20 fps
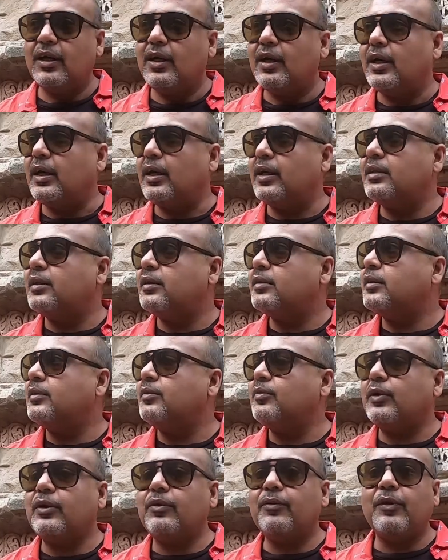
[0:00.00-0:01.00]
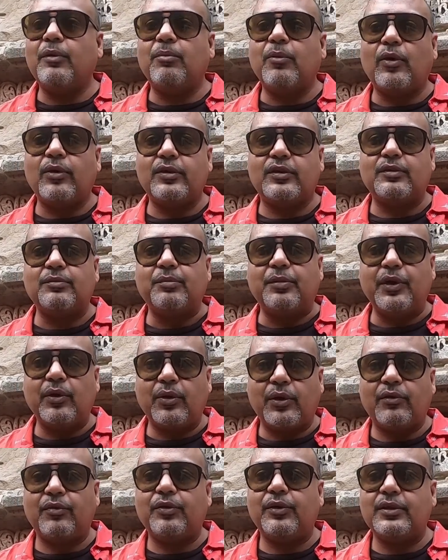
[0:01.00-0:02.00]
And this is one of the most
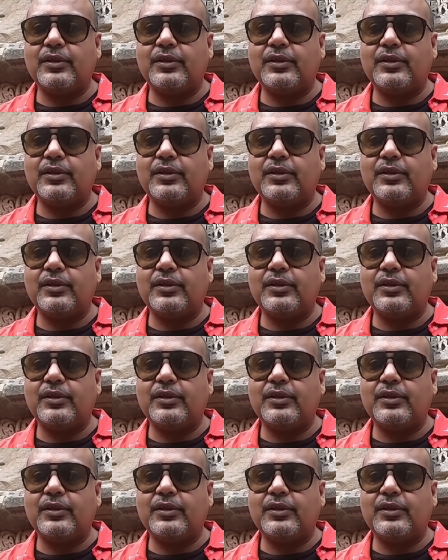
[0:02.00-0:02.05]
beautiful